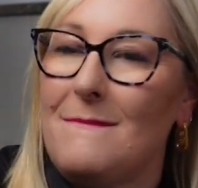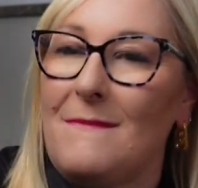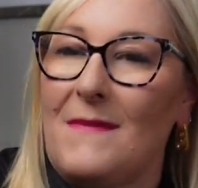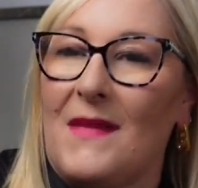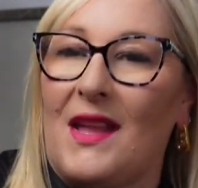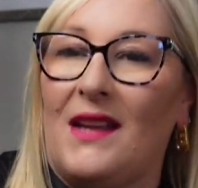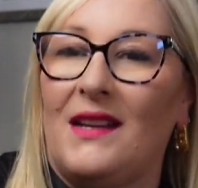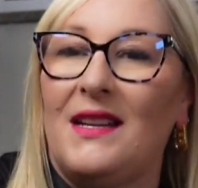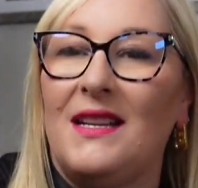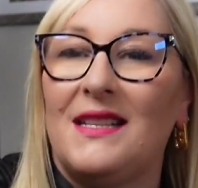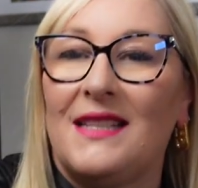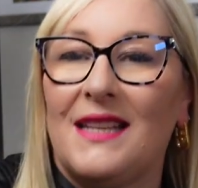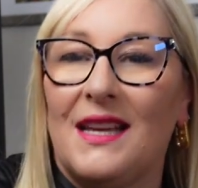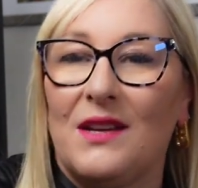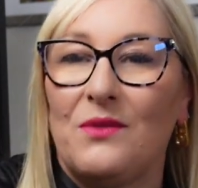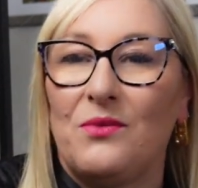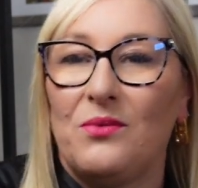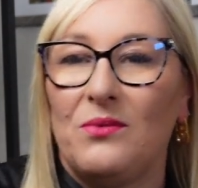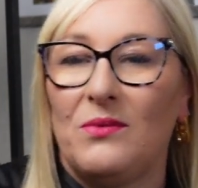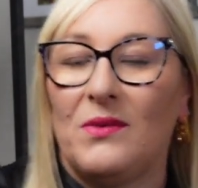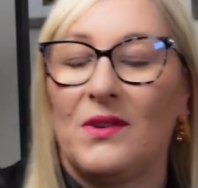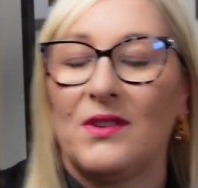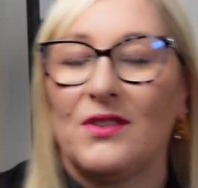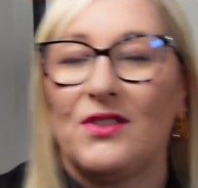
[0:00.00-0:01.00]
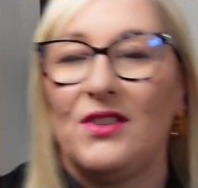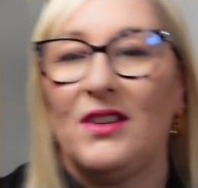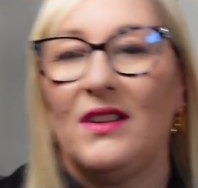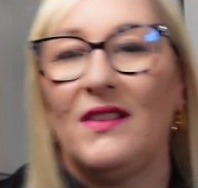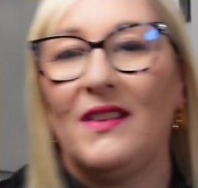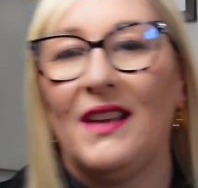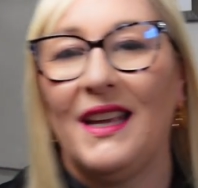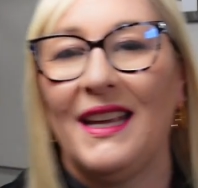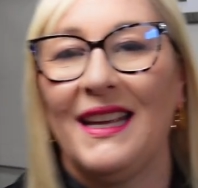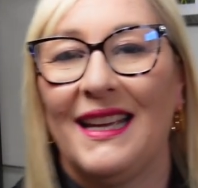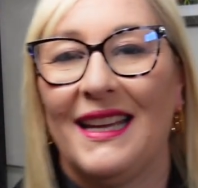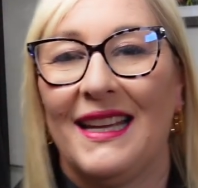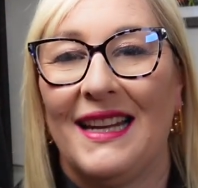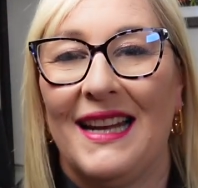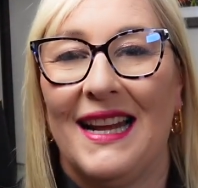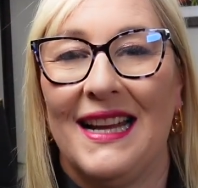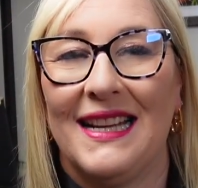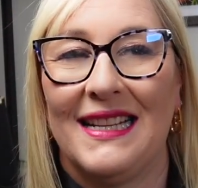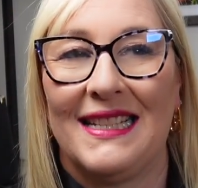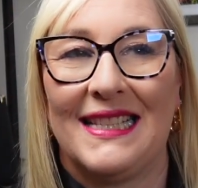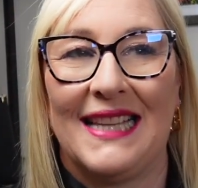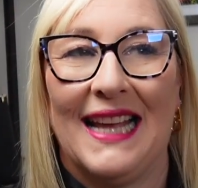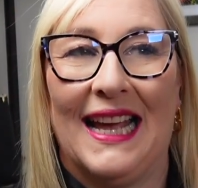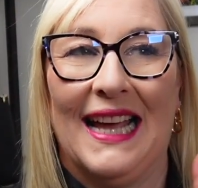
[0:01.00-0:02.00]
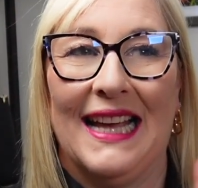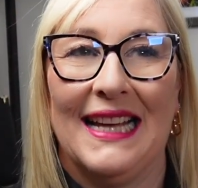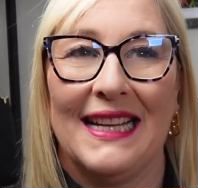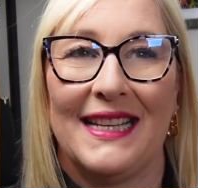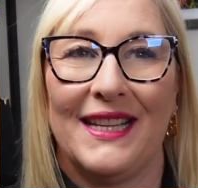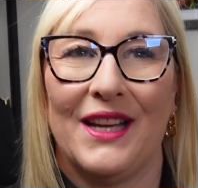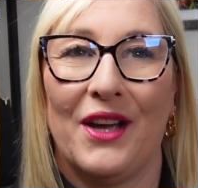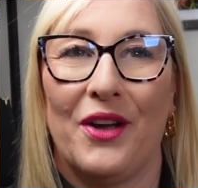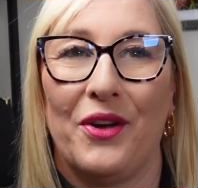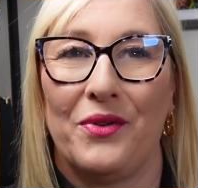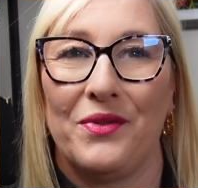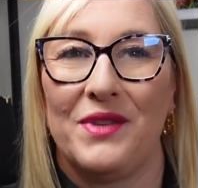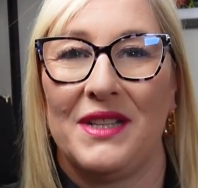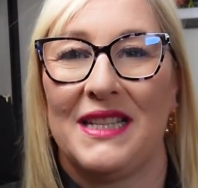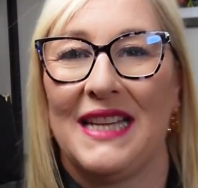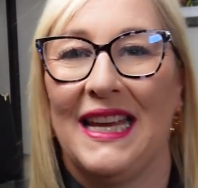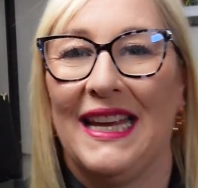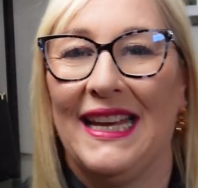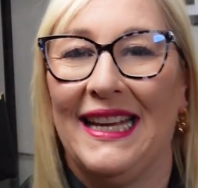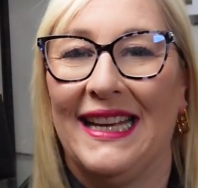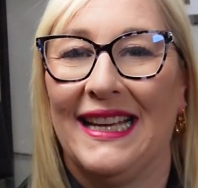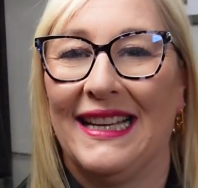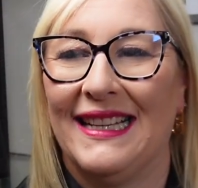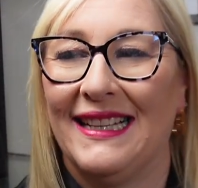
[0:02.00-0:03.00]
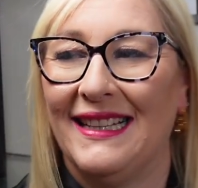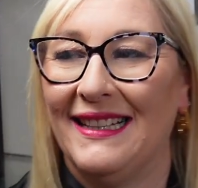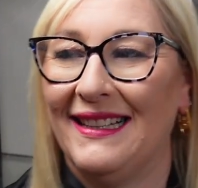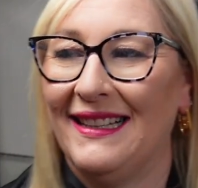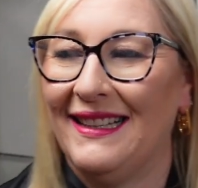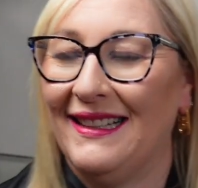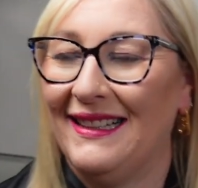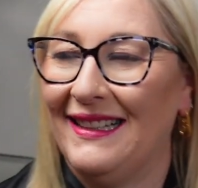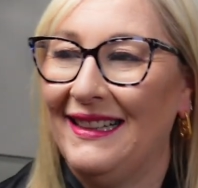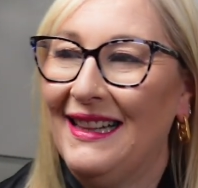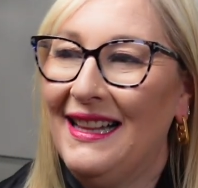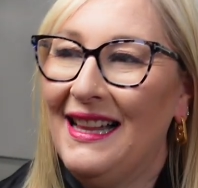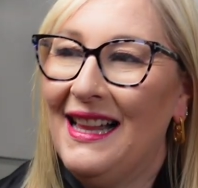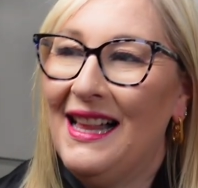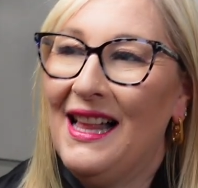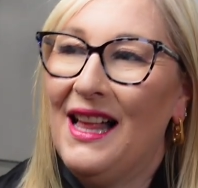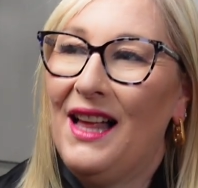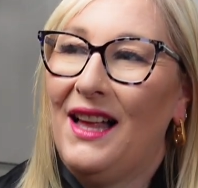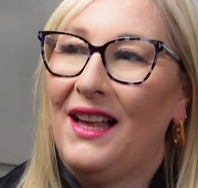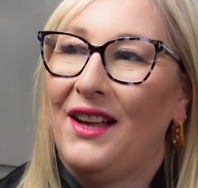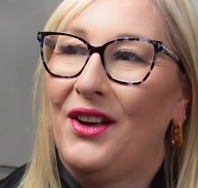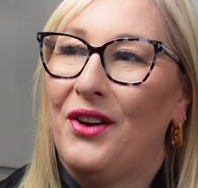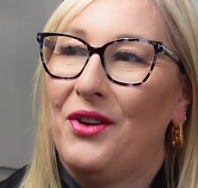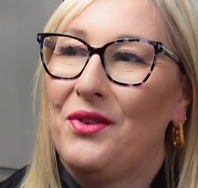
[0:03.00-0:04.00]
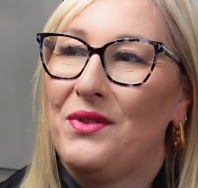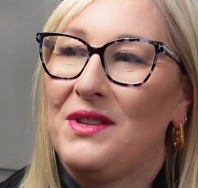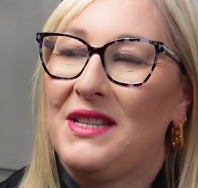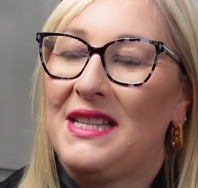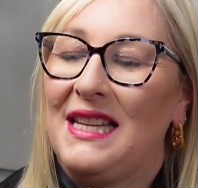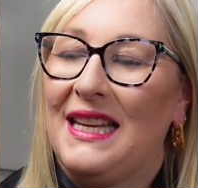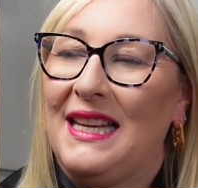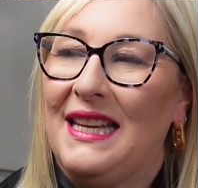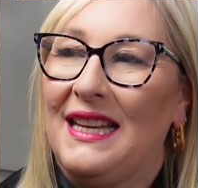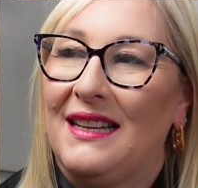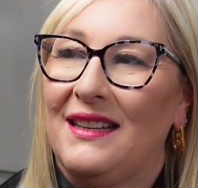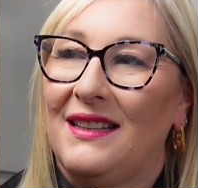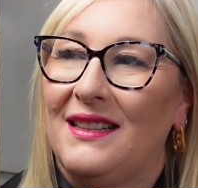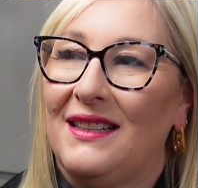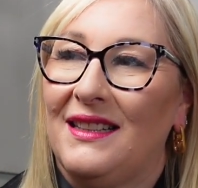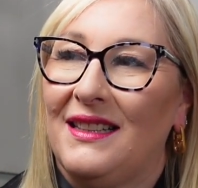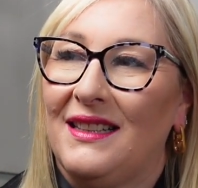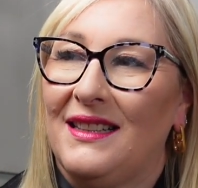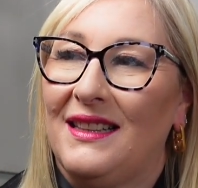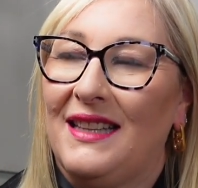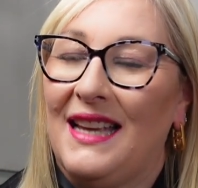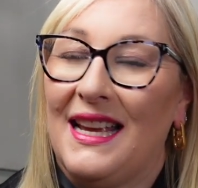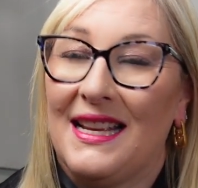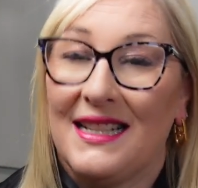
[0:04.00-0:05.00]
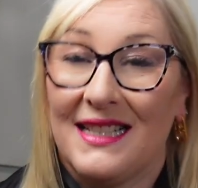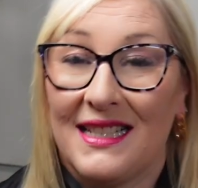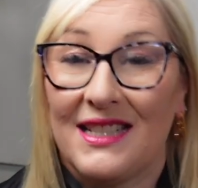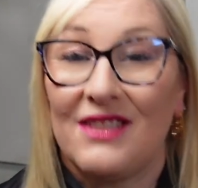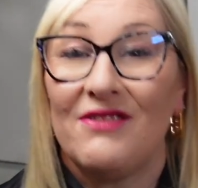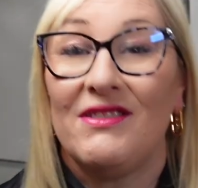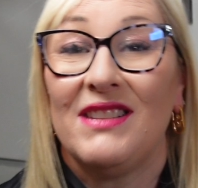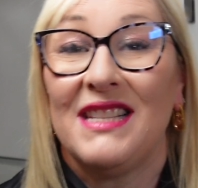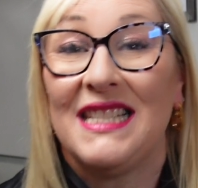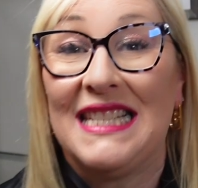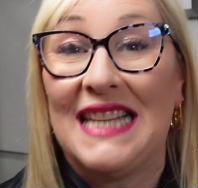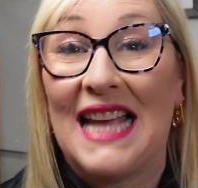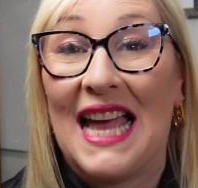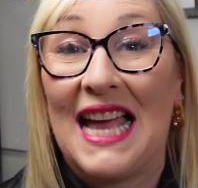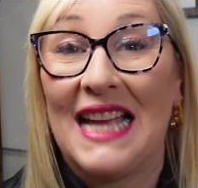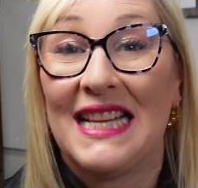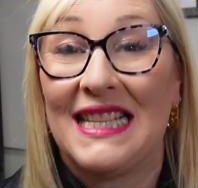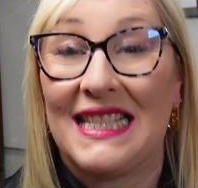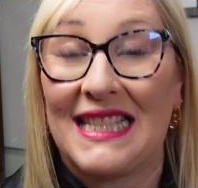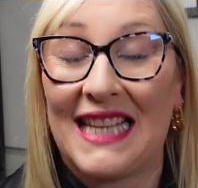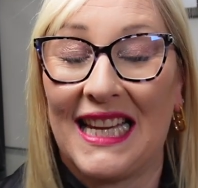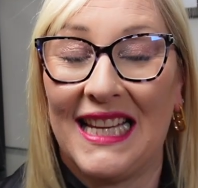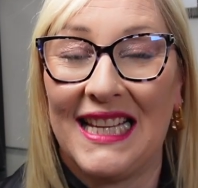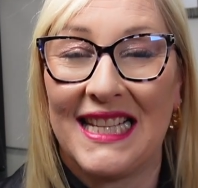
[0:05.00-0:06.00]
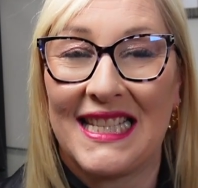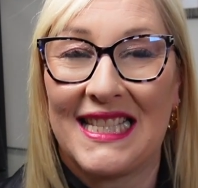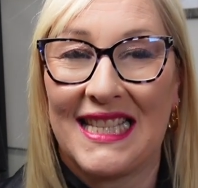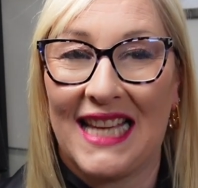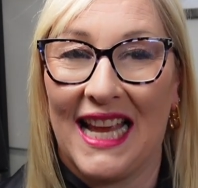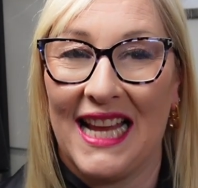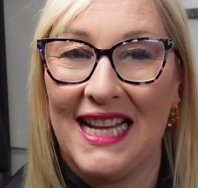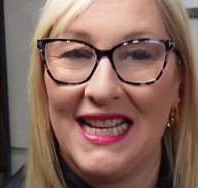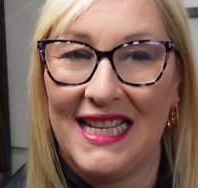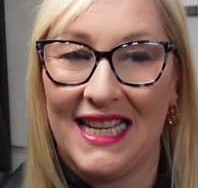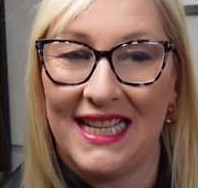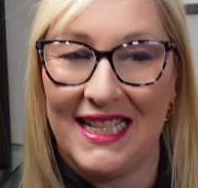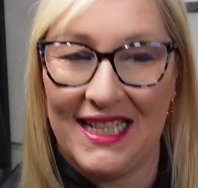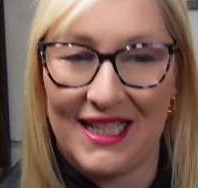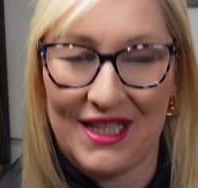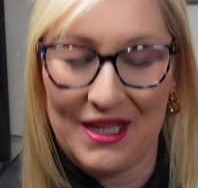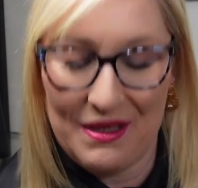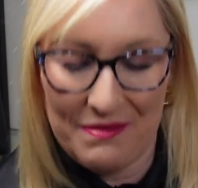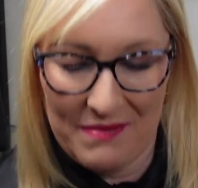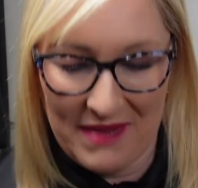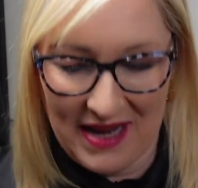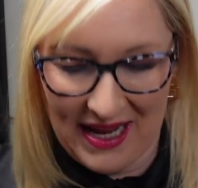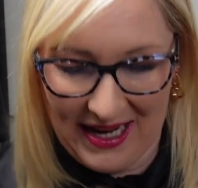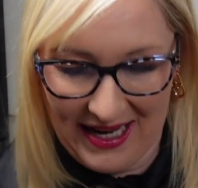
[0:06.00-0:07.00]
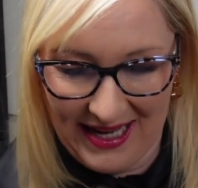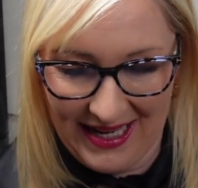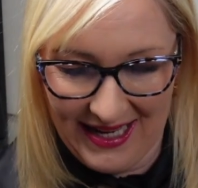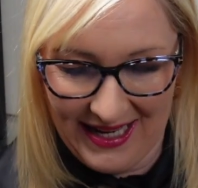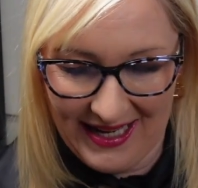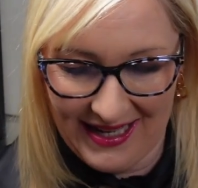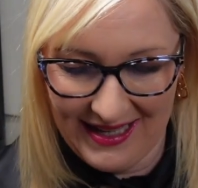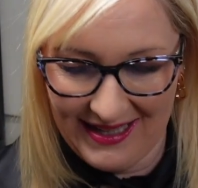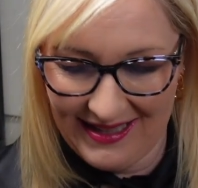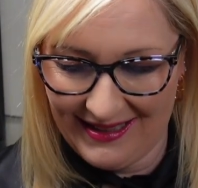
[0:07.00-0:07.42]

And he said, what do you think? And I said, oh dear, oh dear. The answer is yes, send it to me.